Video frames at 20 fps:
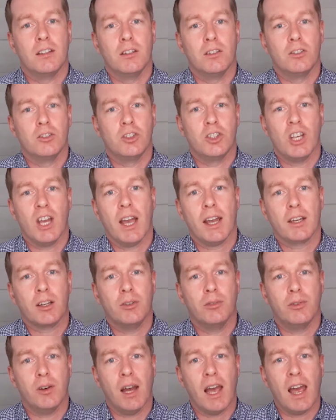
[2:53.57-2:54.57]
check
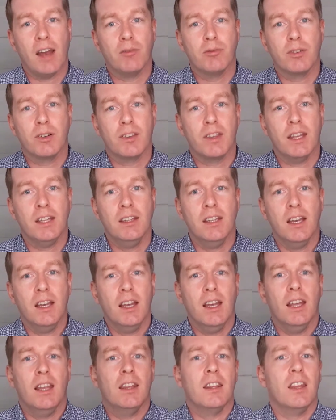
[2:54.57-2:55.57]
for everything,
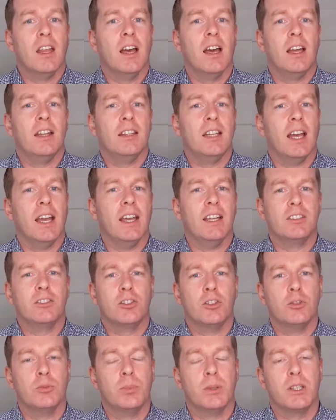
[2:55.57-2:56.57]
then it
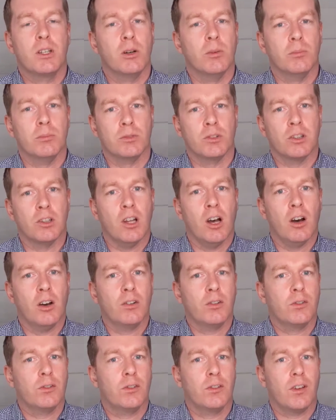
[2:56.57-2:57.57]
just becomes
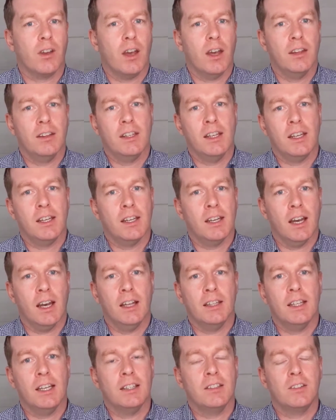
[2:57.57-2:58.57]
lost and
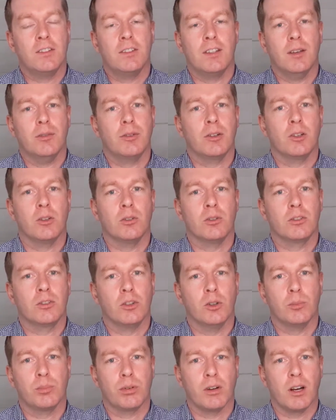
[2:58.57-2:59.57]
it's difficult to
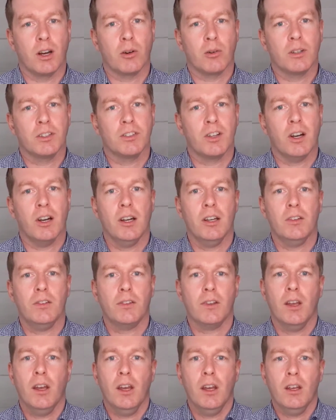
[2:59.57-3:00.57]

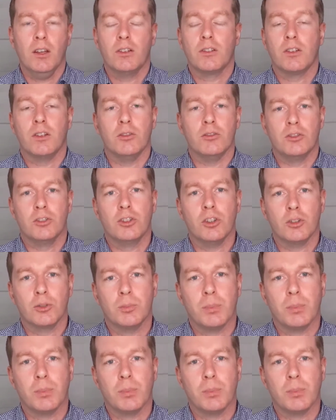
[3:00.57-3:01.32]
prioritize. So just